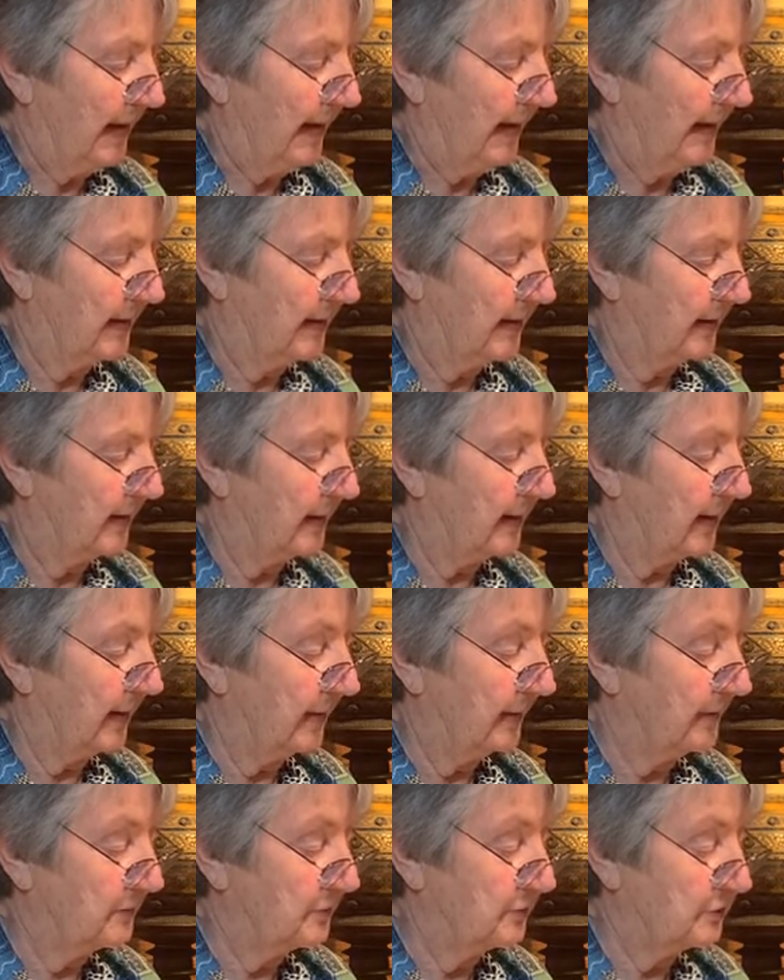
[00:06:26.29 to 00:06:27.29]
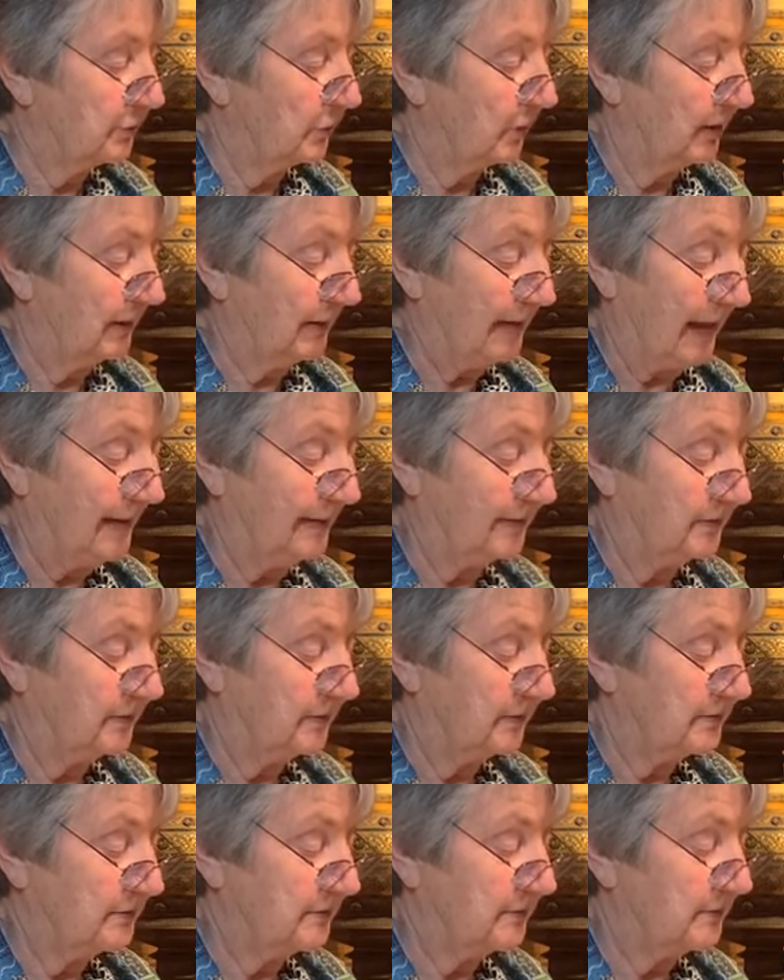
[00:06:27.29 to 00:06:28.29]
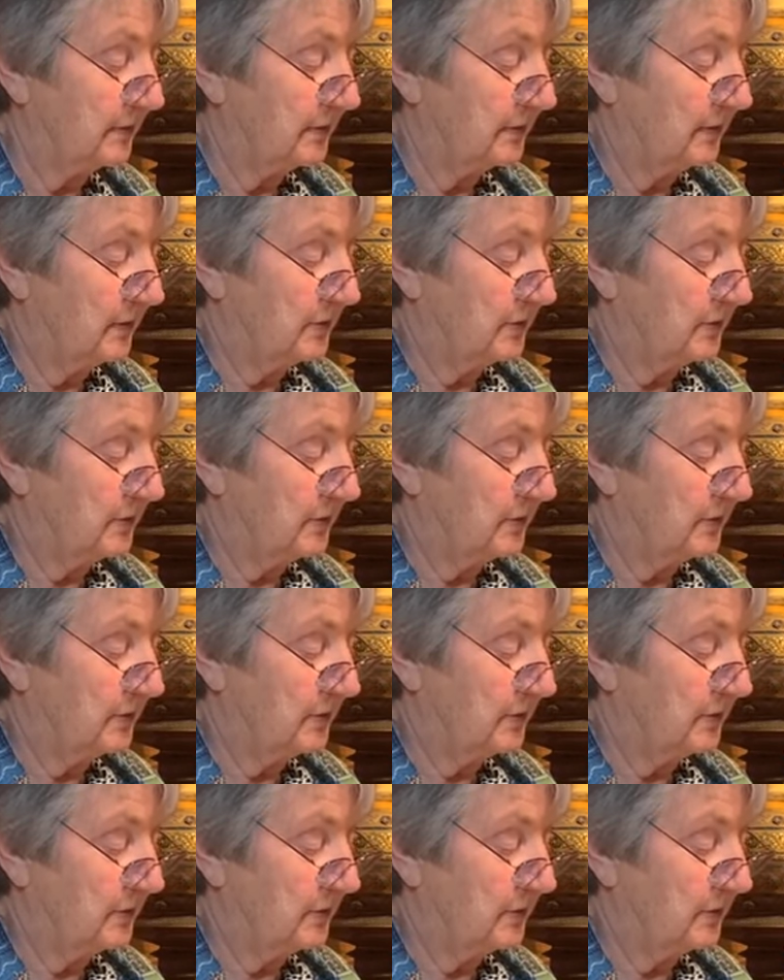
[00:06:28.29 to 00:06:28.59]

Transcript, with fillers: and I enjoy lightness,